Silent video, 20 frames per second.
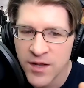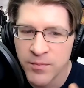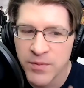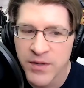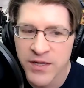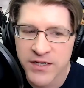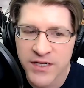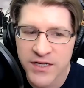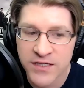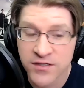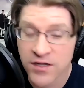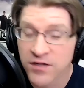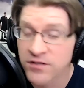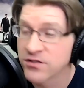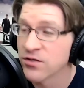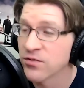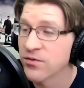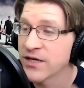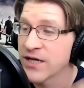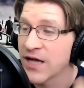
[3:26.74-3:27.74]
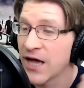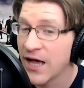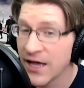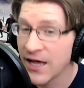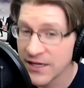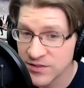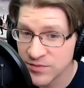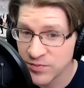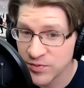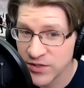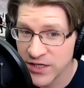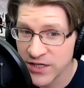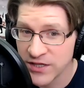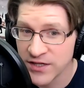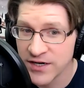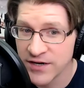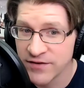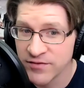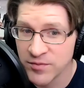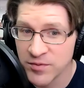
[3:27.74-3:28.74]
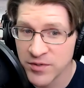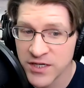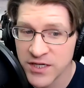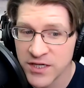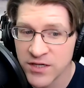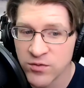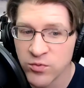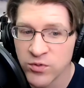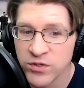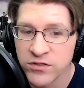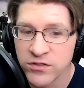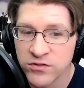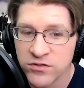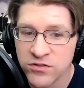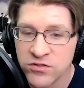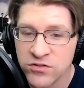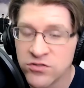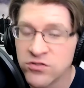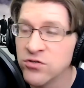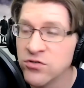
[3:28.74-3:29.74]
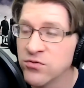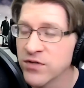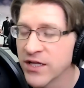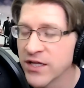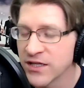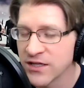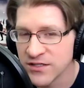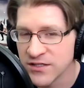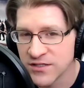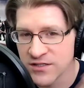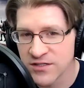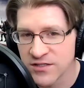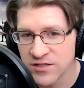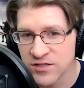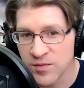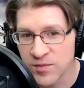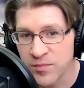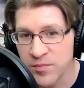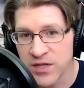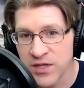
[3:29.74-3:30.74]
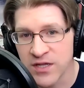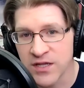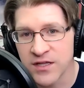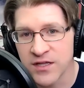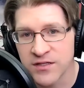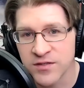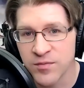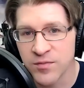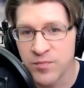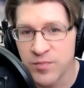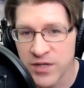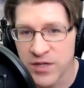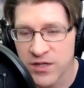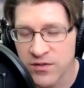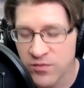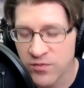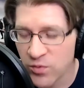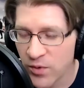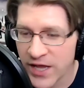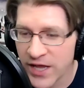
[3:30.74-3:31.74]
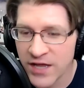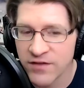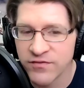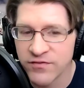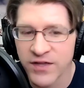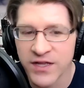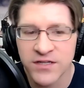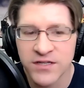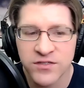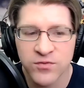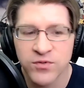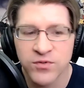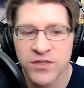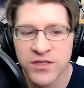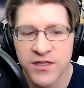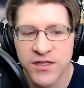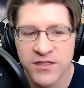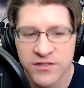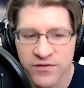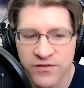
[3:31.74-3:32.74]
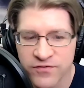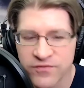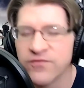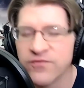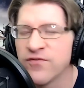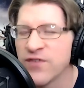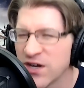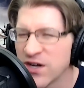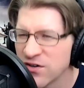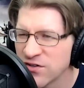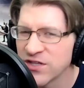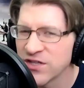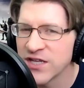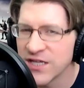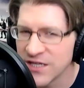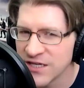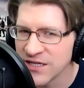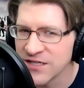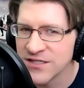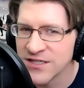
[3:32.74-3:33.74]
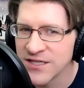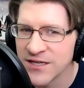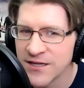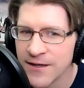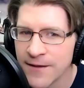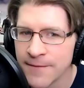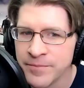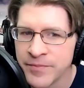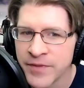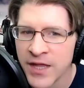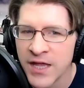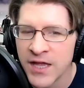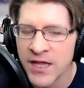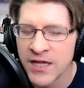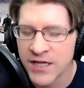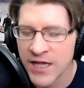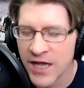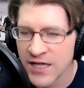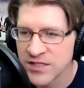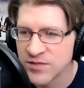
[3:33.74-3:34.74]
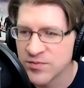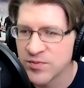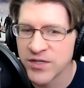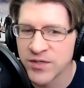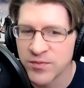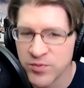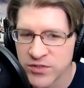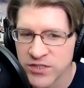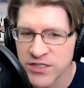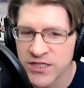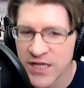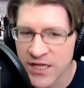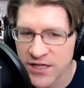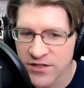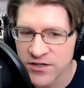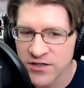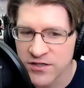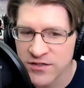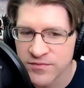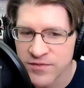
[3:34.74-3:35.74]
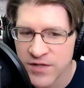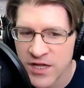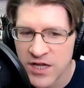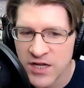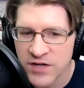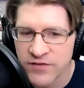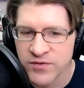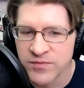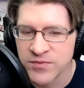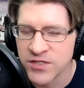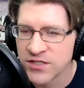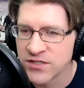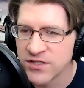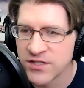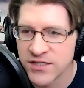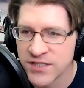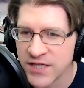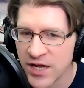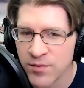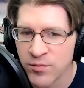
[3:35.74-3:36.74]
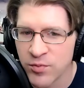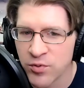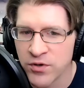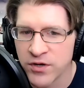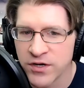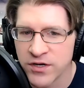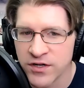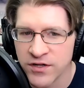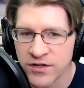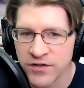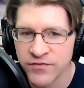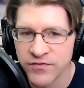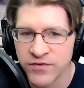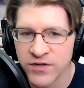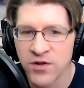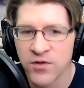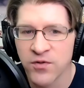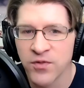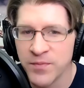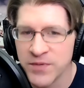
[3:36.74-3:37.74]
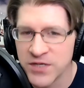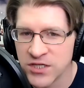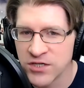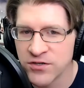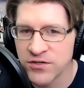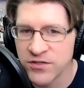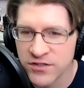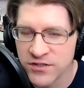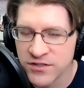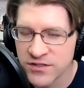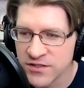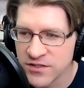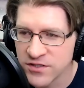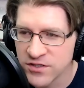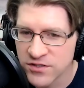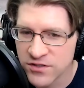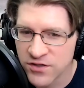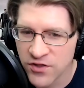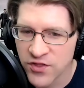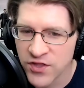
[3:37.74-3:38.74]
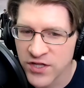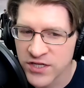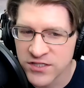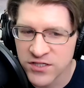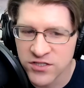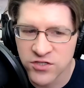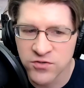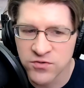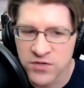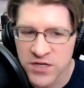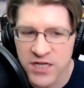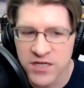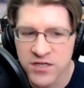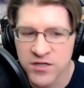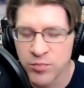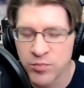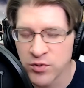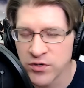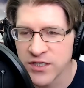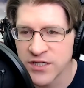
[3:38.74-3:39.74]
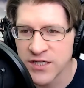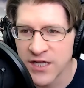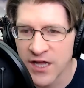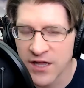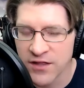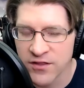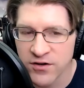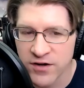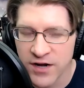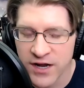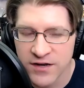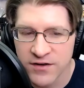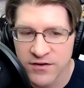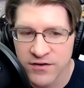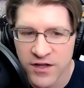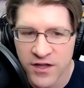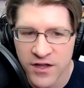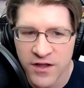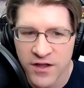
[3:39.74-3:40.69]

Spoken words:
But it's also a cosplay that everybody will do. Like this is just it's a big wave, and it's a fairly easy cosplay to put together from just a standpoint of, the materials and just the things that you need to put it together, and